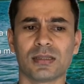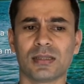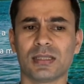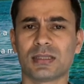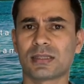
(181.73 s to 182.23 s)

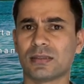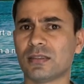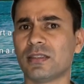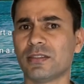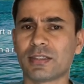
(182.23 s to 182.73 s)
These
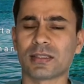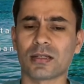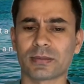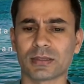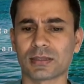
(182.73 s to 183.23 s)
different
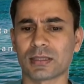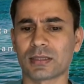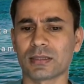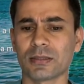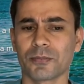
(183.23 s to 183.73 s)
options are
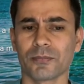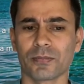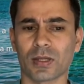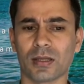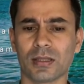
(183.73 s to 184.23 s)
there,
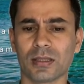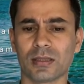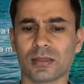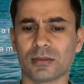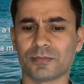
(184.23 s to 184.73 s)

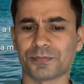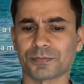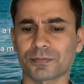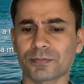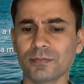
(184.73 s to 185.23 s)
and
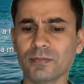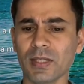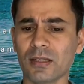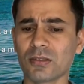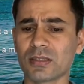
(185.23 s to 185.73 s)

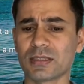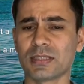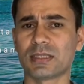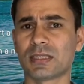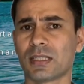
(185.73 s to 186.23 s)
another
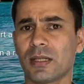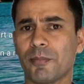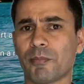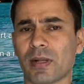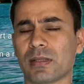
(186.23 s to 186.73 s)
is
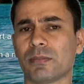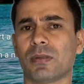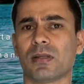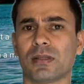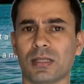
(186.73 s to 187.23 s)

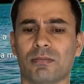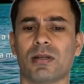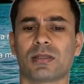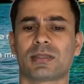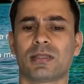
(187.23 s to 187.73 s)
multiple
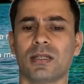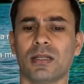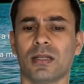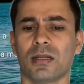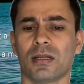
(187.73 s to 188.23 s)
inbox.
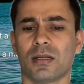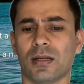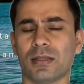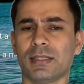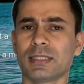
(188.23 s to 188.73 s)

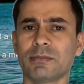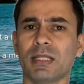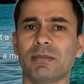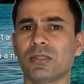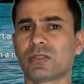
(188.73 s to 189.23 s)
This may
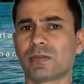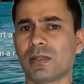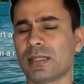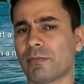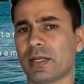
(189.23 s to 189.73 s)
be useful
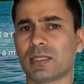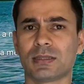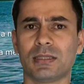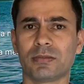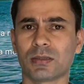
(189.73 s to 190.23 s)
in various
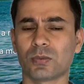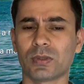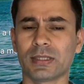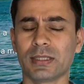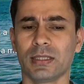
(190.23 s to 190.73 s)
different
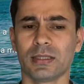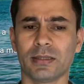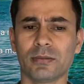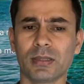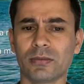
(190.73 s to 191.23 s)
way.
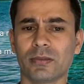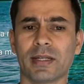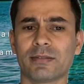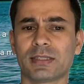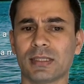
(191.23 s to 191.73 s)
Even if you
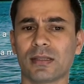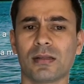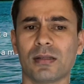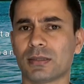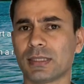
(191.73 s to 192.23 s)
have
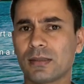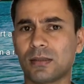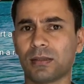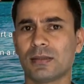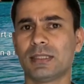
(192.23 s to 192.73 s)
single
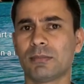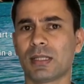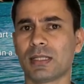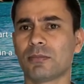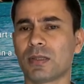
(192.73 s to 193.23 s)
Gmail
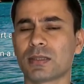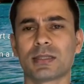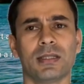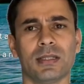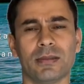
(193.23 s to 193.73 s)
inbox,
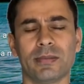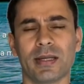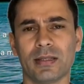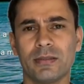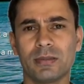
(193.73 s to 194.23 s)

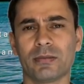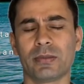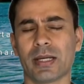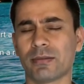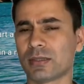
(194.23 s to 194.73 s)
even if you
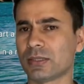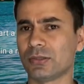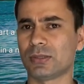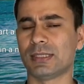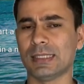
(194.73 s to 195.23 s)
haven't
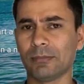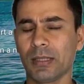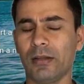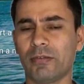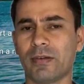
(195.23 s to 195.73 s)
used
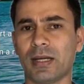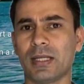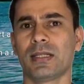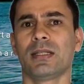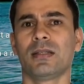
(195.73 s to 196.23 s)

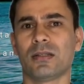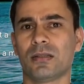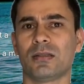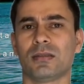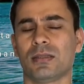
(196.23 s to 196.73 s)
Gmailify,
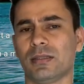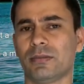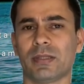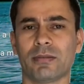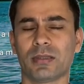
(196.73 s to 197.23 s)
or if
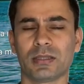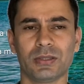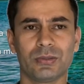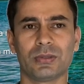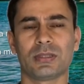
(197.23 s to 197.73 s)
you haven't
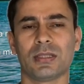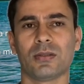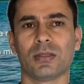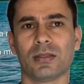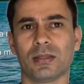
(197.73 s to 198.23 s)
used
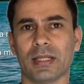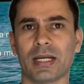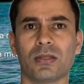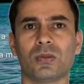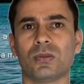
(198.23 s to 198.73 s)

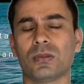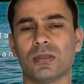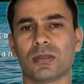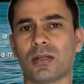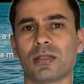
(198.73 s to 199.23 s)
Yahoo
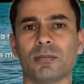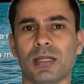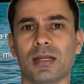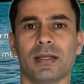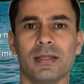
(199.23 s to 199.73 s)
or
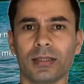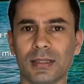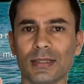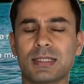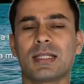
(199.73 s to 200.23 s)
Hotmail
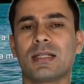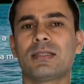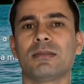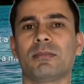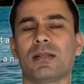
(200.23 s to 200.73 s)
inside
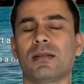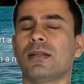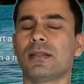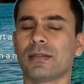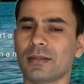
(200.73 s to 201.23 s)
Gmail,
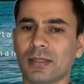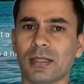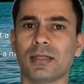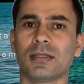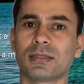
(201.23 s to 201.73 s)

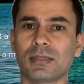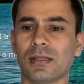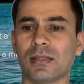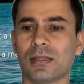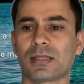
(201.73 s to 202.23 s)
then still
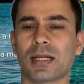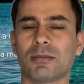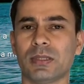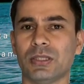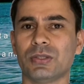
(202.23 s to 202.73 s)
it can
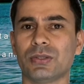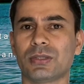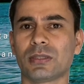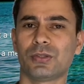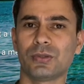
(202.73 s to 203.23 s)
be
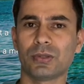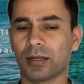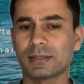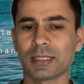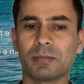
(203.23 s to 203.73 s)
used to
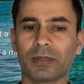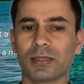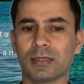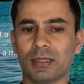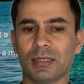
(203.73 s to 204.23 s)

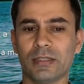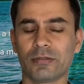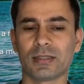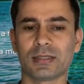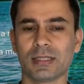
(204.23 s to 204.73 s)
separate the
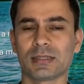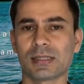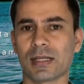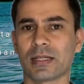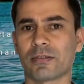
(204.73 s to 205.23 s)
different things
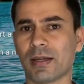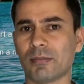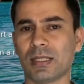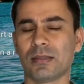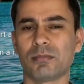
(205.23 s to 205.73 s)
like
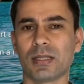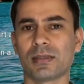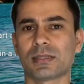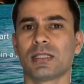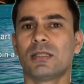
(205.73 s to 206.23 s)
family
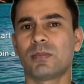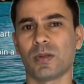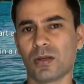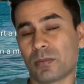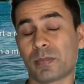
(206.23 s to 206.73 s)
emails
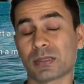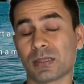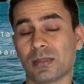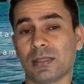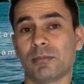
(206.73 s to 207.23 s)
or
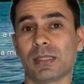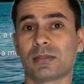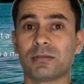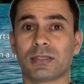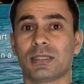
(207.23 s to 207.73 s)
personal emails
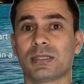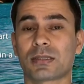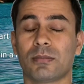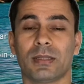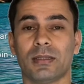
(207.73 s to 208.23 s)
versus
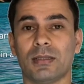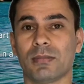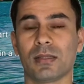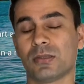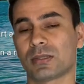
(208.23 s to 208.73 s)
company
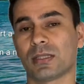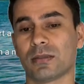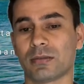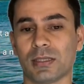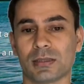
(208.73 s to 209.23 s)
email, those kind of
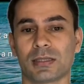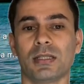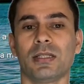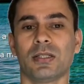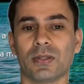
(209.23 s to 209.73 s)
things.
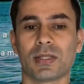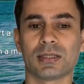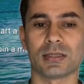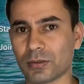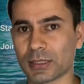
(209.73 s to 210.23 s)
You
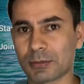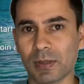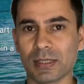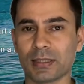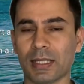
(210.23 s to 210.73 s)
can
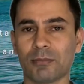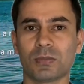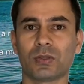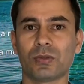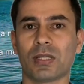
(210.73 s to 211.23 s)
split them
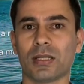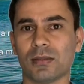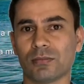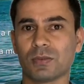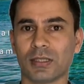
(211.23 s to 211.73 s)
to
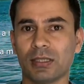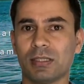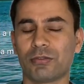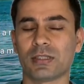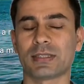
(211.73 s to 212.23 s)
in
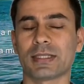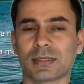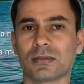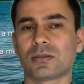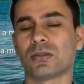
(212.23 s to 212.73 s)
different
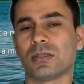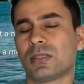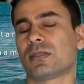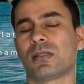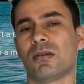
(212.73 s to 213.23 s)
sections, so it
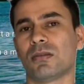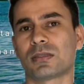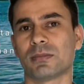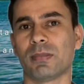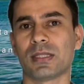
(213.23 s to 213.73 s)

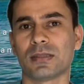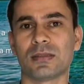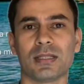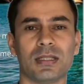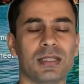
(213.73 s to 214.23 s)
looks better
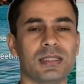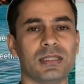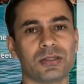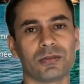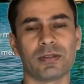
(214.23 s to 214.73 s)
and
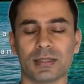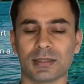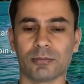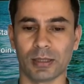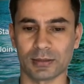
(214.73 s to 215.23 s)
easier to find the
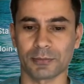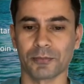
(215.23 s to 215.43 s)
emails.